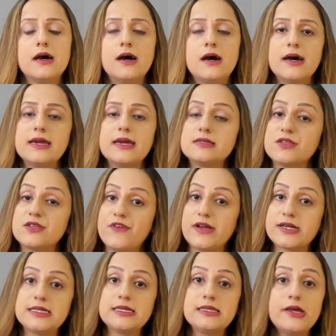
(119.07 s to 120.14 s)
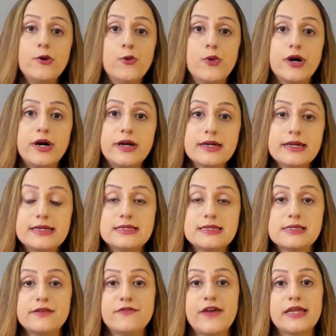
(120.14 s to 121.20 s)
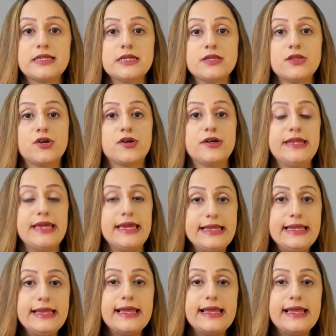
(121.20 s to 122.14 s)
Uh, it is affecting their work. It is affecting affecting their daily